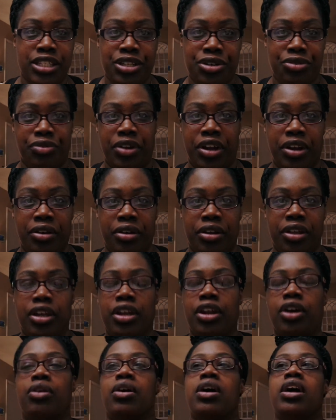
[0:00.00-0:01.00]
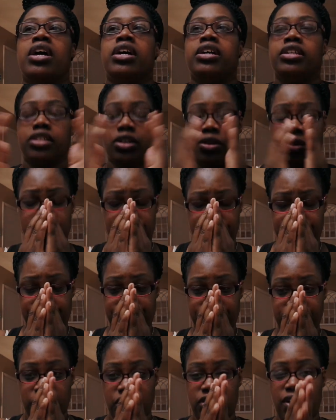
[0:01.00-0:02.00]
this career, you know? So
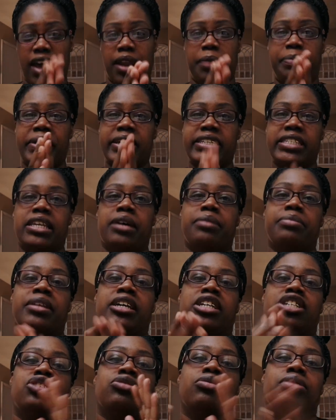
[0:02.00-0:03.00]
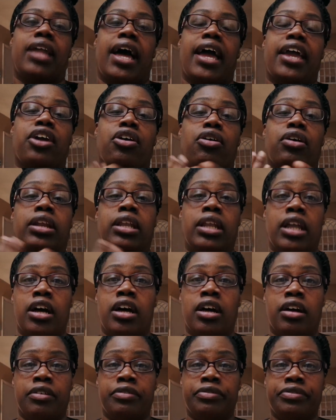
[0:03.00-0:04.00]
try to pick something that you like or
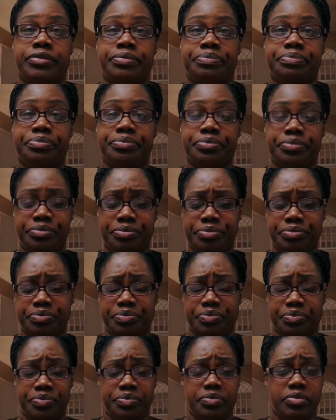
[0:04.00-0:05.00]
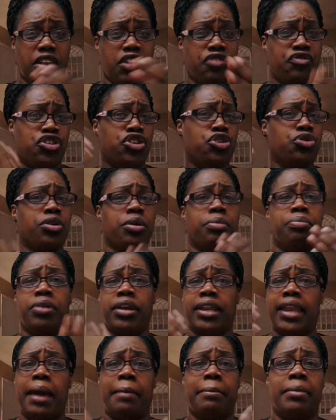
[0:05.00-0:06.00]
love for you can
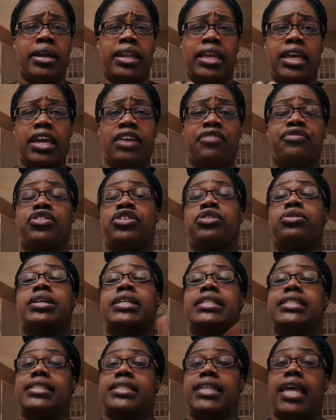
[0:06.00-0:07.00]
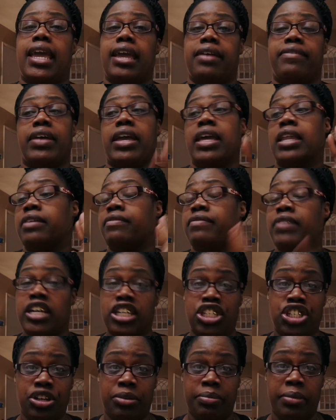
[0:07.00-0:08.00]
bring that money in, for you can save and
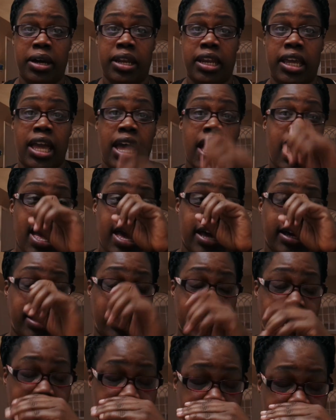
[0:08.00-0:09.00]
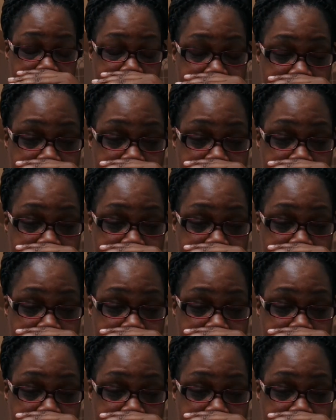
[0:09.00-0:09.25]
invest your money. Cause,